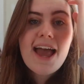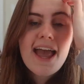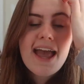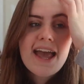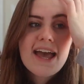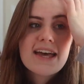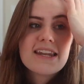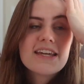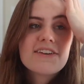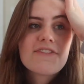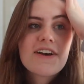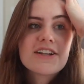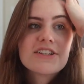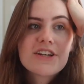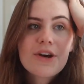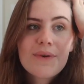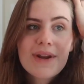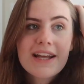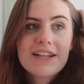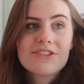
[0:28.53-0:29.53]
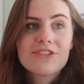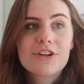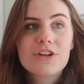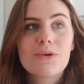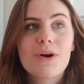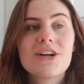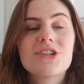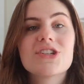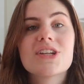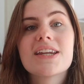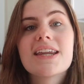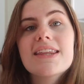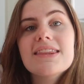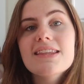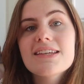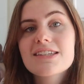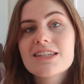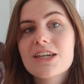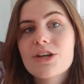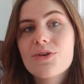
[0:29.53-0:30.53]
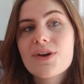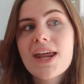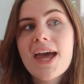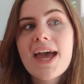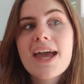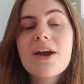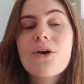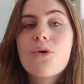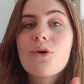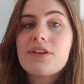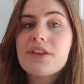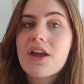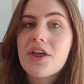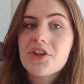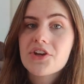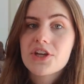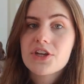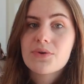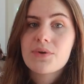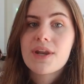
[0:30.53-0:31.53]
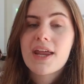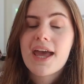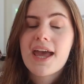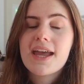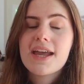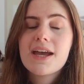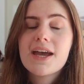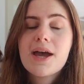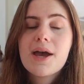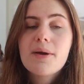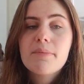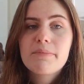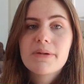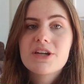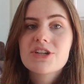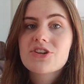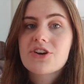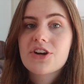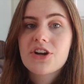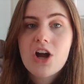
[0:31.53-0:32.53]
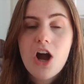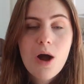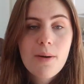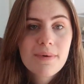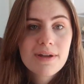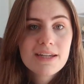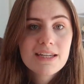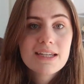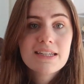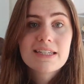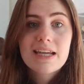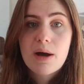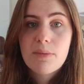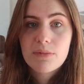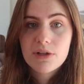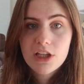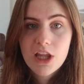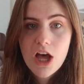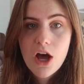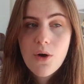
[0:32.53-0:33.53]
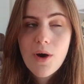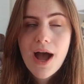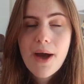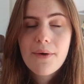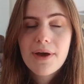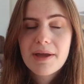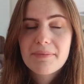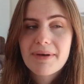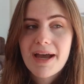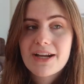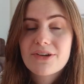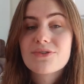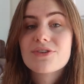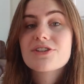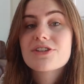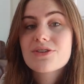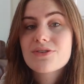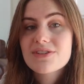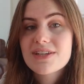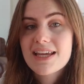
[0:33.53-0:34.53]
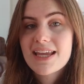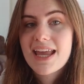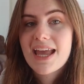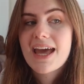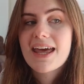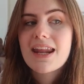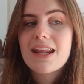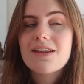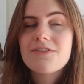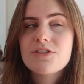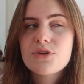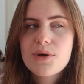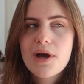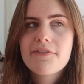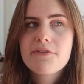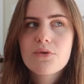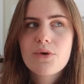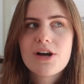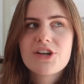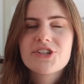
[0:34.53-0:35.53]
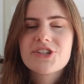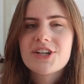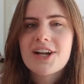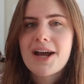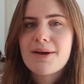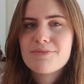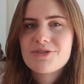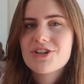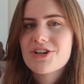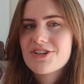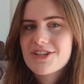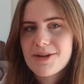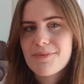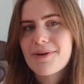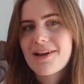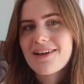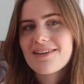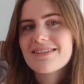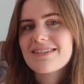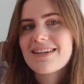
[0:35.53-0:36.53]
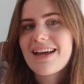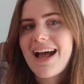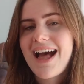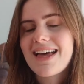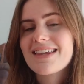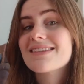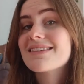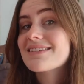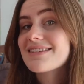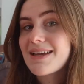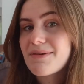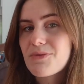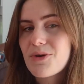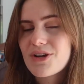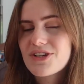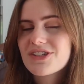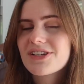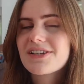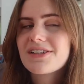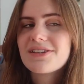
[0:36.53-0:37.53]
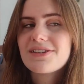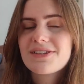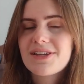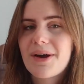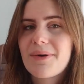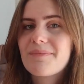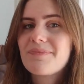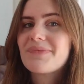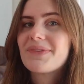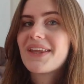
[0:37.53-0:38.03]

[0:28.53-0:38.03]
And if I don't answer a question in this Q&A or the other Q&A, be sure to comment it down below. I will get back to it as soon as I can, and if you have a question, I'm sure someone else has the same question. So